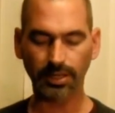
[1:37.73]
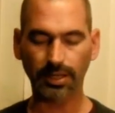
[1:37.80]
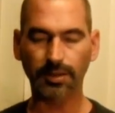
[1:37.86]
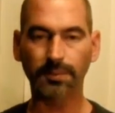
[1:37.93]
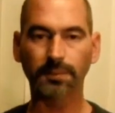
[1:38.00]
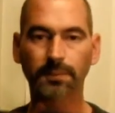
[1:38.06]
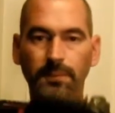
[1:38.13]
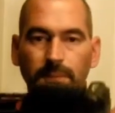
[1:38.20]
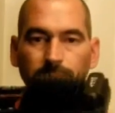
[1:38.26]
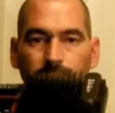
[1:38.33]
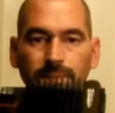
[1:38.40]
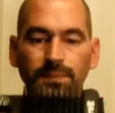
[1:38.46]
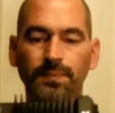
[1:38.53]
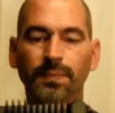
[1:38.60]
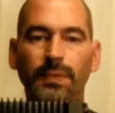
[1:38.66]
Anyhow,
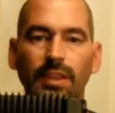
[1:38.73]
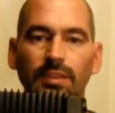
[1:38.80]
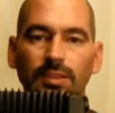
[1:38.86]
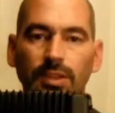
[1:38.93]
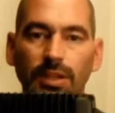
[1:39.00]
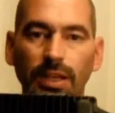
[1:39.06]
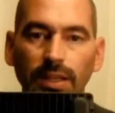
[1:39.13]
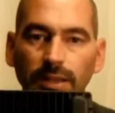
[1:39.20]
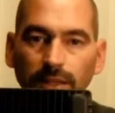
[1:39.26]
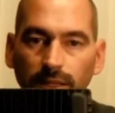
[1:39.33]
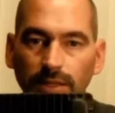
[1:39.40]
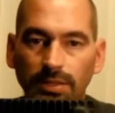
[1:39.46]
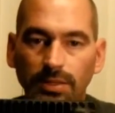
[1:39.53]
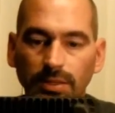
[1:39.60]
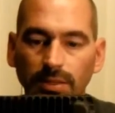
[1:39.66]
so I got
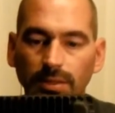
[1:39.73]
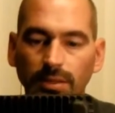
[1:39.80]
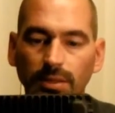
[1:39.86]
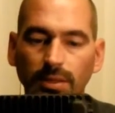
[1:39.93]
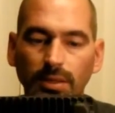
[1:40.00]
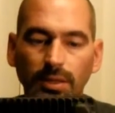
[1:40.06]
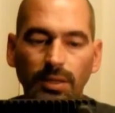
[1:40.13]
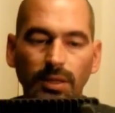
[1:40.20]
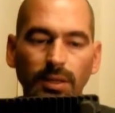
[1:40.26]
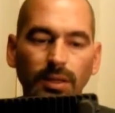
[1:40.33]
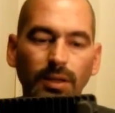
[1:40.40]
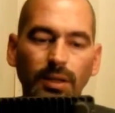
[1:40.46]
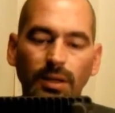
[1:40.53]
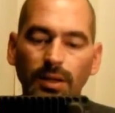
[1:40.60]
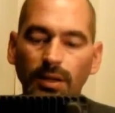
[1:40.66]
this.
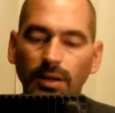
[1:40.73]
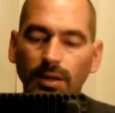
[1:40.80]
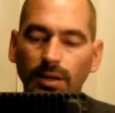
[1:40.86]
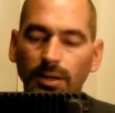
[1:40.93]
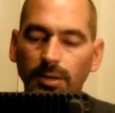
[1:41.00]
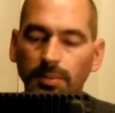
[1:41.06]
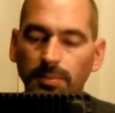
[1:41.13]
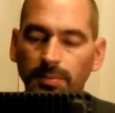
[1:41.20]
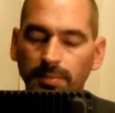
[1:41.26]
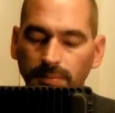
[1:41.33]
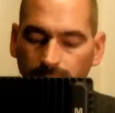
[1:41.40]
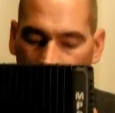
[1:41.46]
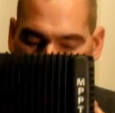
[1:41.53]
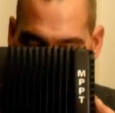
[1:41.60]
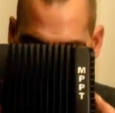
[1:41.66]
I
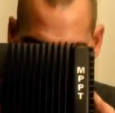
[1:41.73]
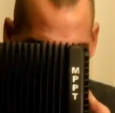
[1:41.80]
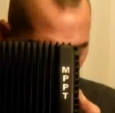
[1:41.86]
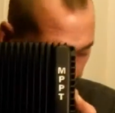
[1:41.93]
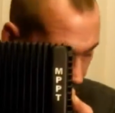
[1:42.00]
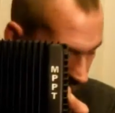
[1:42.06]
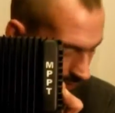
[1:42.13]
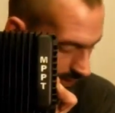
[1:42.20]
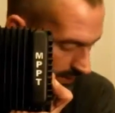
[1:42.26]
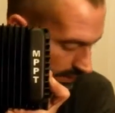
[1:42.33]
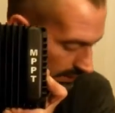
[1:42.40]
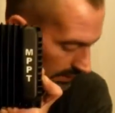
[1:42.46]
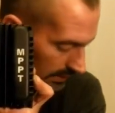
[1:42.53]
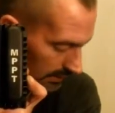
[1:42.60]
think